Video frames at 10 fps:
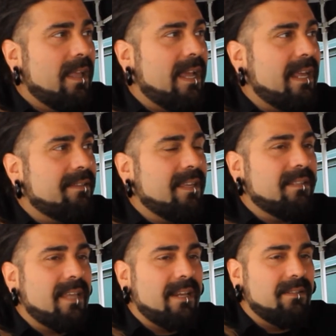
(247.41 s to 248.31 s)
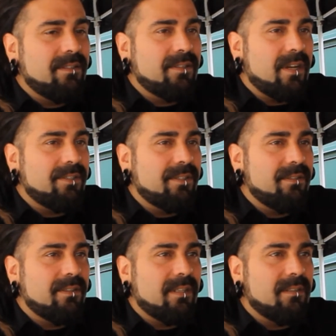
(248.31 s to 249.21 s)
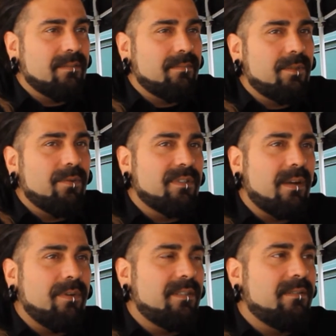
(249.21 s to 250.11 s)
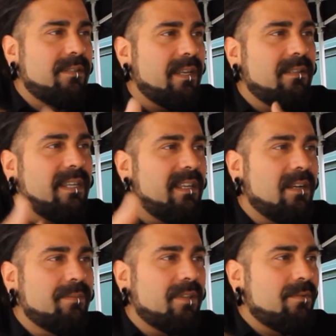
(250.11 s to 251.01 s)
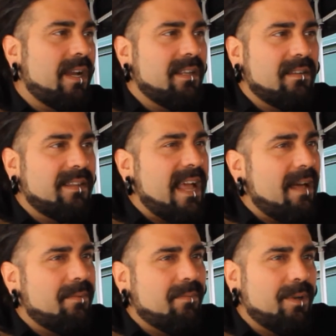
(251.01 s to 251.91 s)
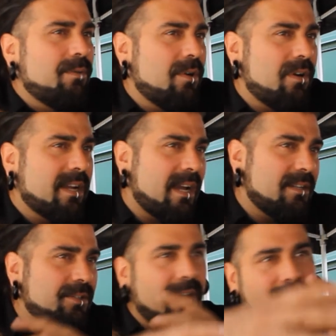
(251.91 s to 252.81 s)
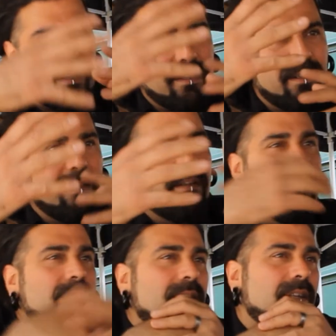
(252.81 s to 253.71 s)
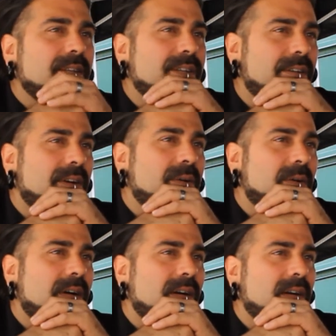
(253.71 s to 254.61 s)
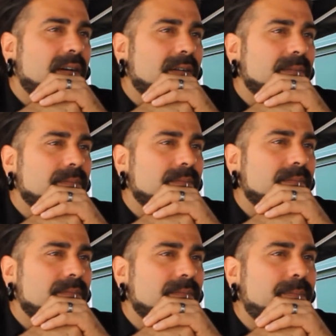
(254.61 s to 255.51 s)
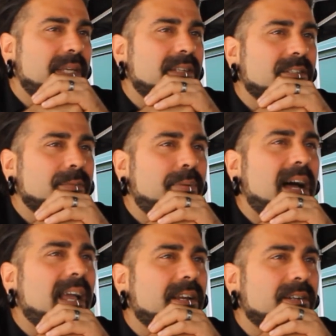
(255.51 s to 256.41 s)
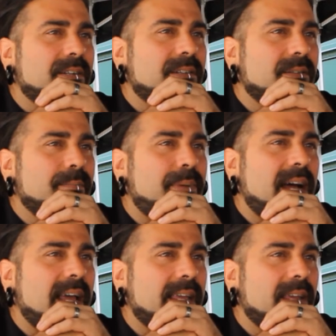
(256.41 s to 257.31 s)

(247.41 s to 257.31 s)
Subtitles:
And I think that in discussions on the tours that we did leading up to the writing of the album, we were all kind of trying to, you know, be inspired by